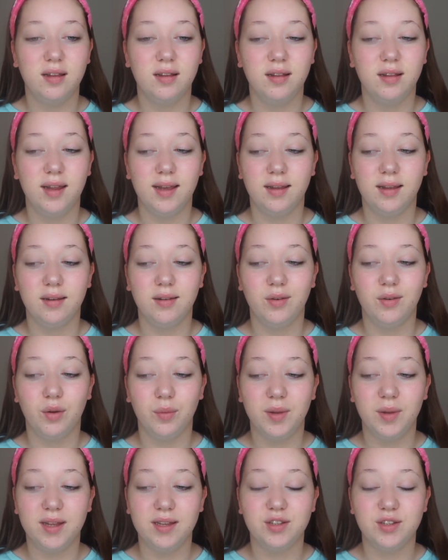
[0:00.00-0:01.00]
Like
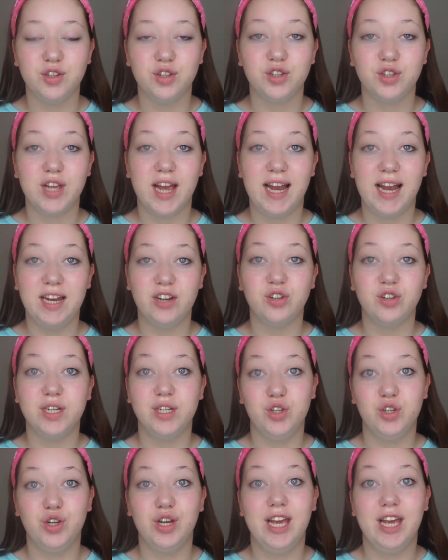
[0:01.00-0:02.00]
normally it's just, I literally
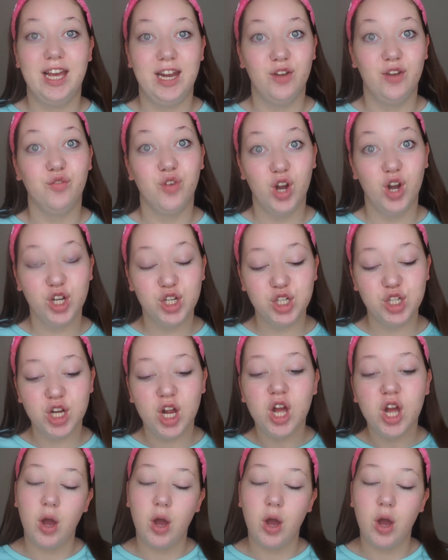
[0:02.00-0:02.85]
do it in a brush.